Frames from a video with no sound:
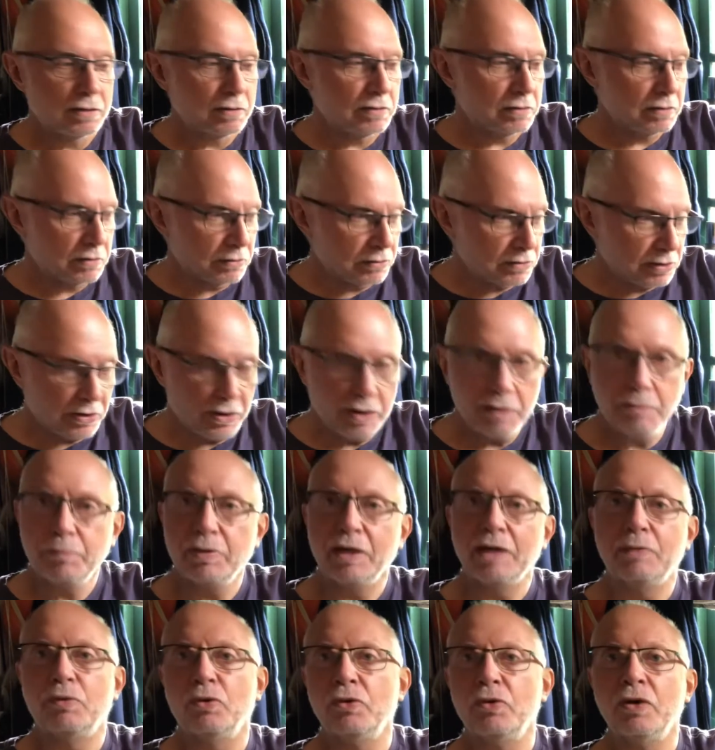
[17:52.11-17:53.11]
Because I think
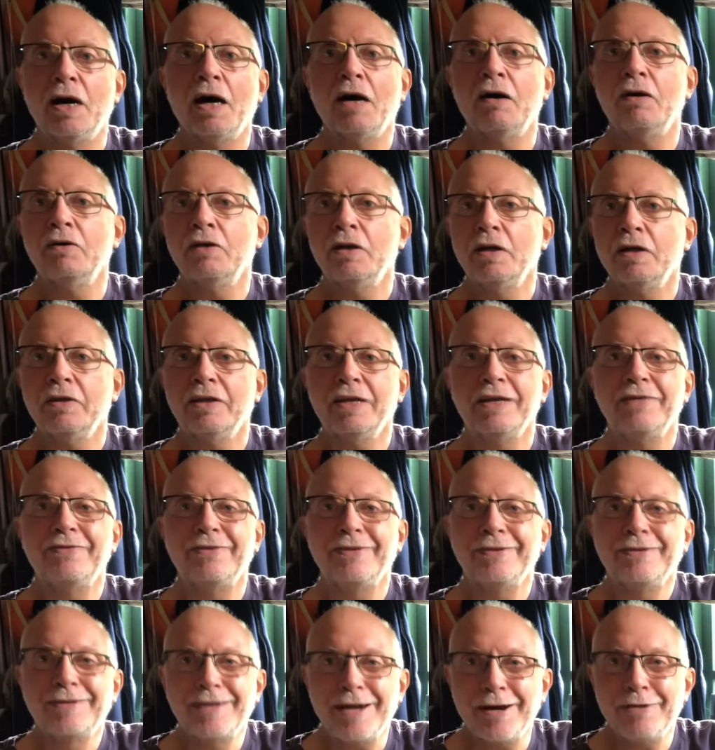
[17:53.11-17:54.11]
people know that if
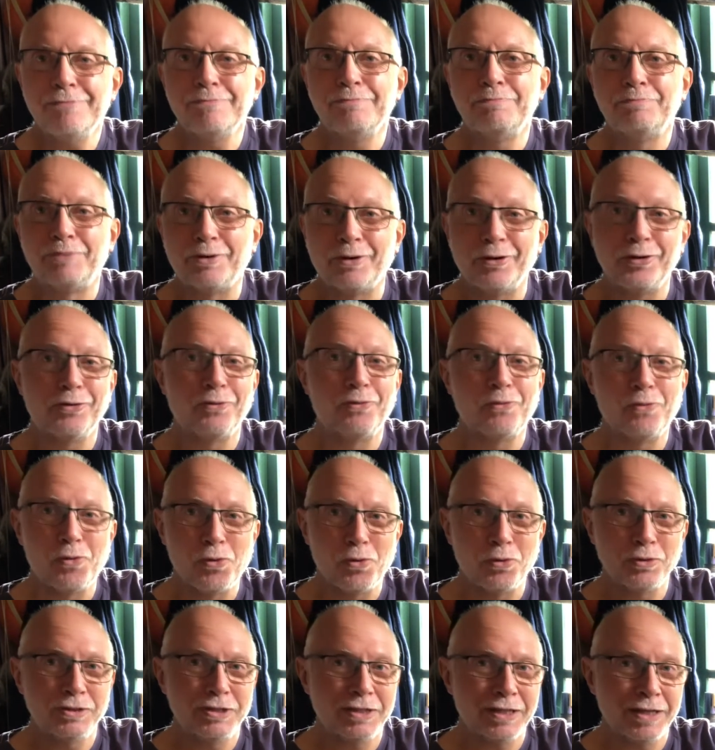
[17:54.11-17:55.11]
you don't boil
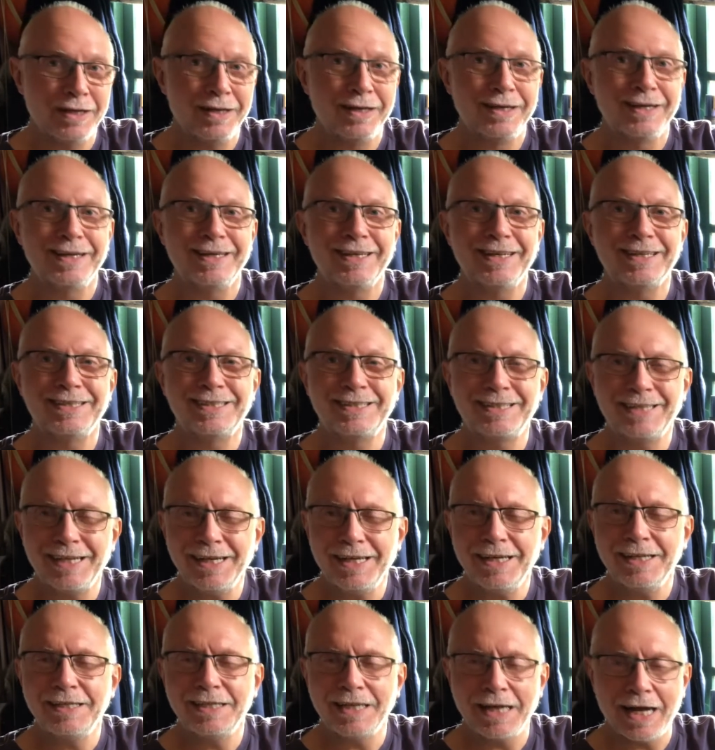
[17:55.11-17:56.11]
water, your
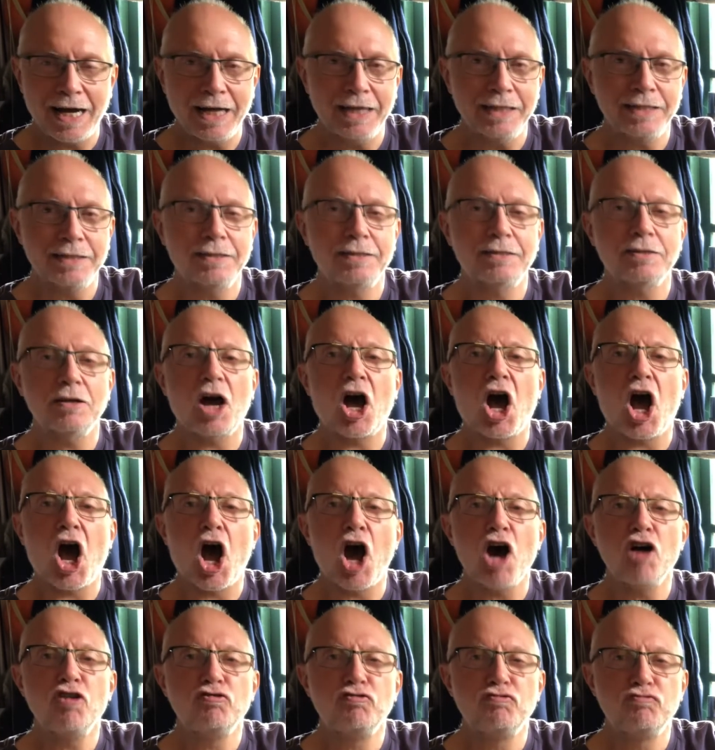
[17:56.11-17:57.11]
tea tastes
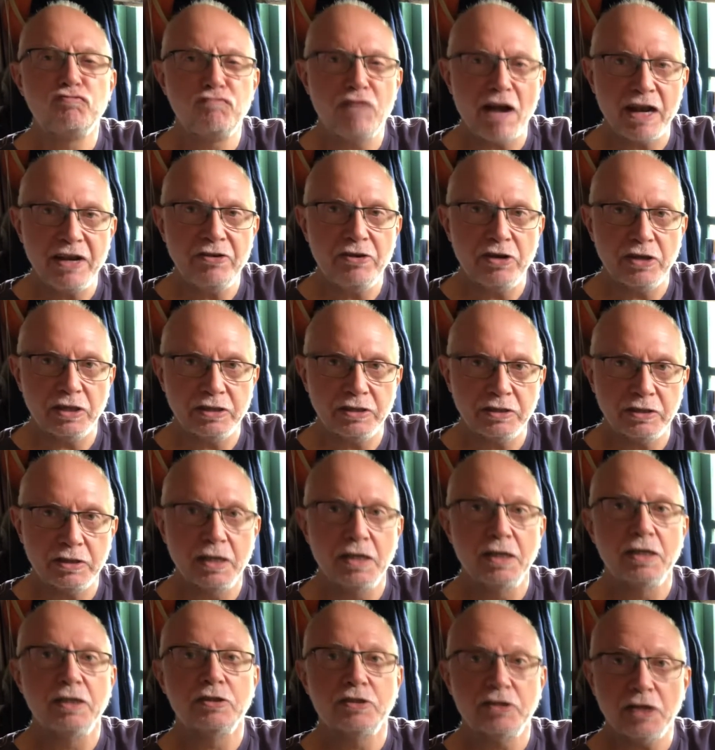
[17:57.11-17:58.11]
horrendous.
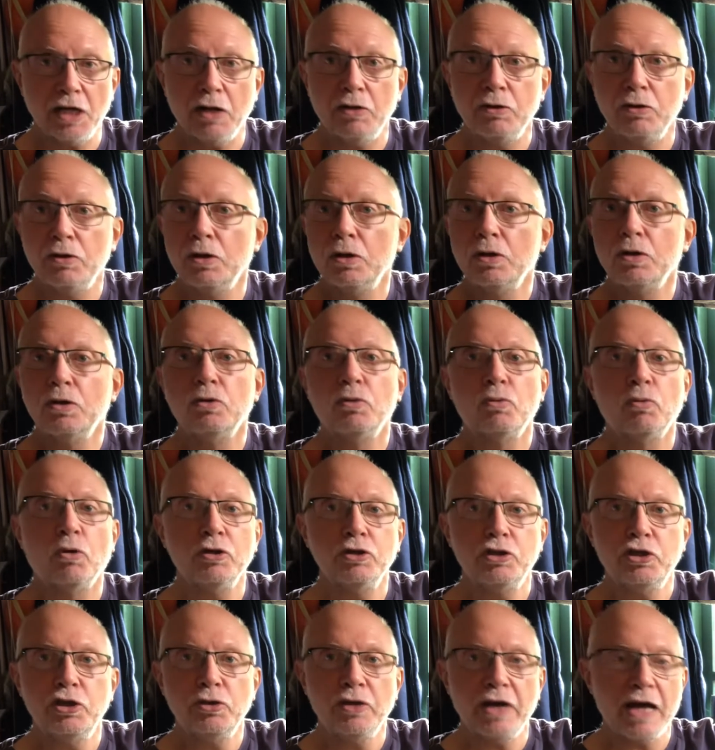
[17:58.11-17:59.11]
So,
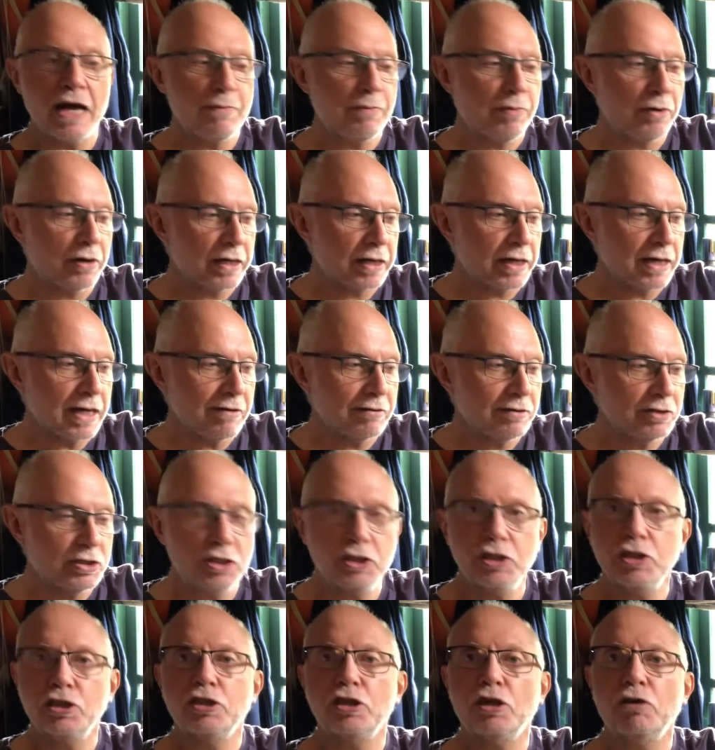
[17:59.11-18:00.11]
what do you get by encouraging
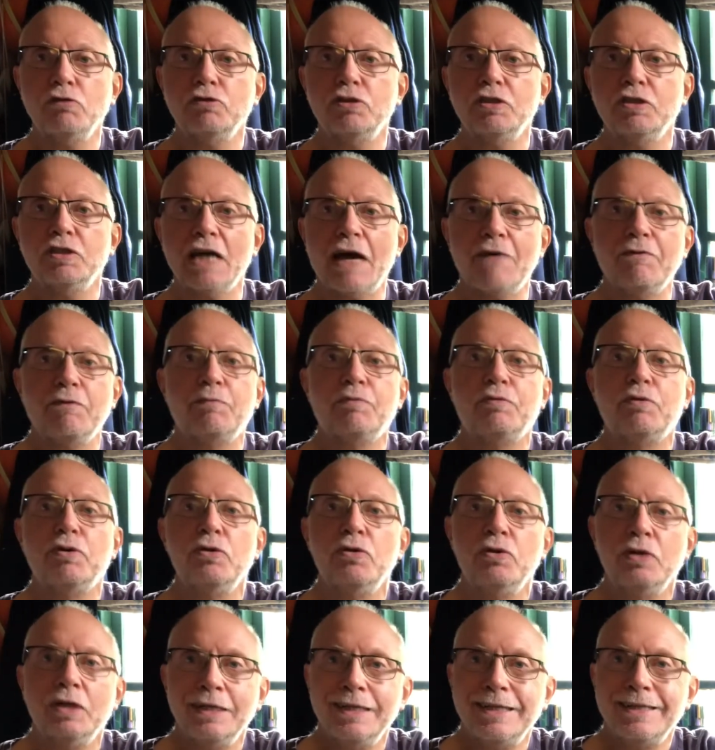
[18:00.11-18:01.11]
your soldiers to have a
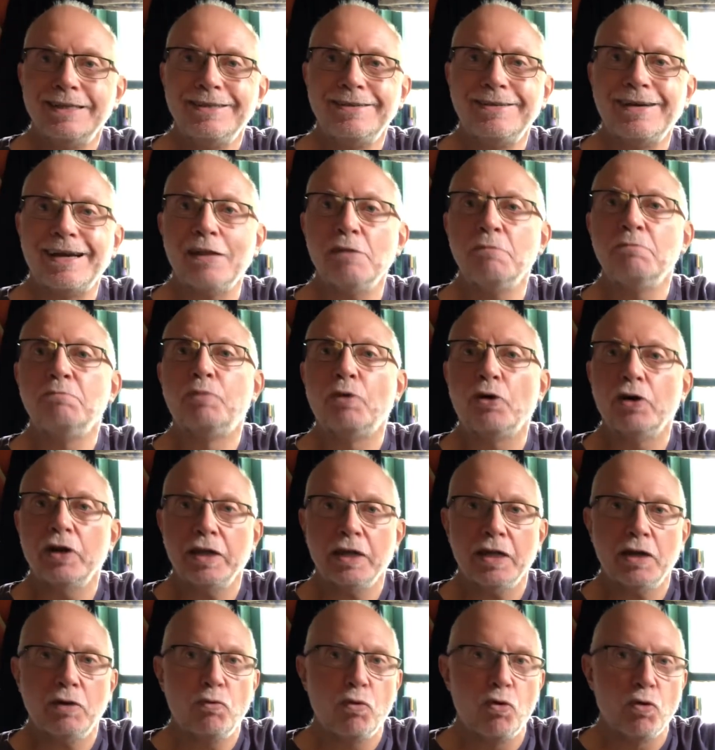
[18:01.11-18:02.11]
brew? You get them boiling
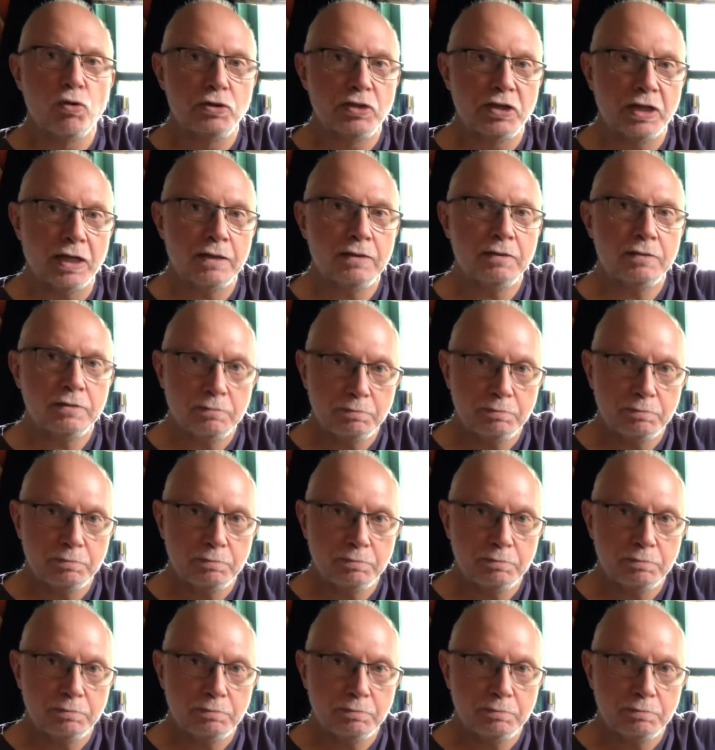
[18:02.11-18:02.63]
their water.